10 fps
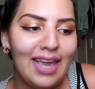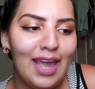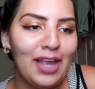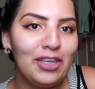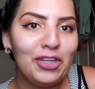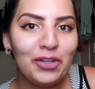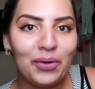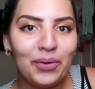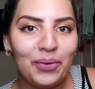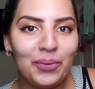And you
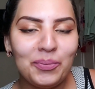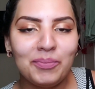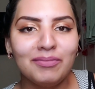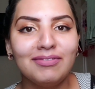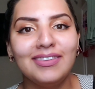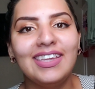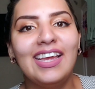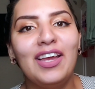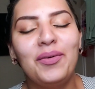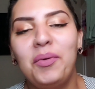know,
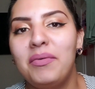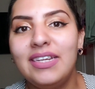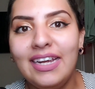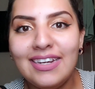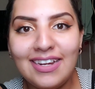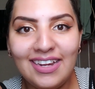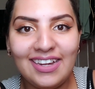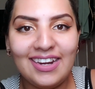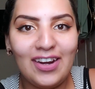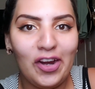we were
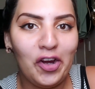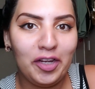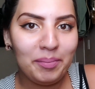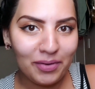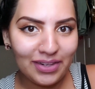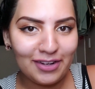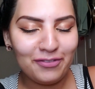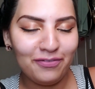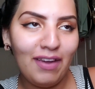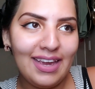dating in our honeymoon little
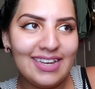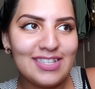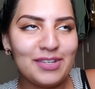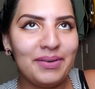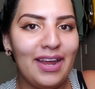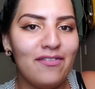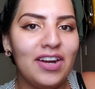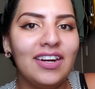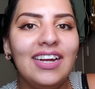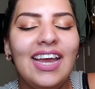phase or whatever.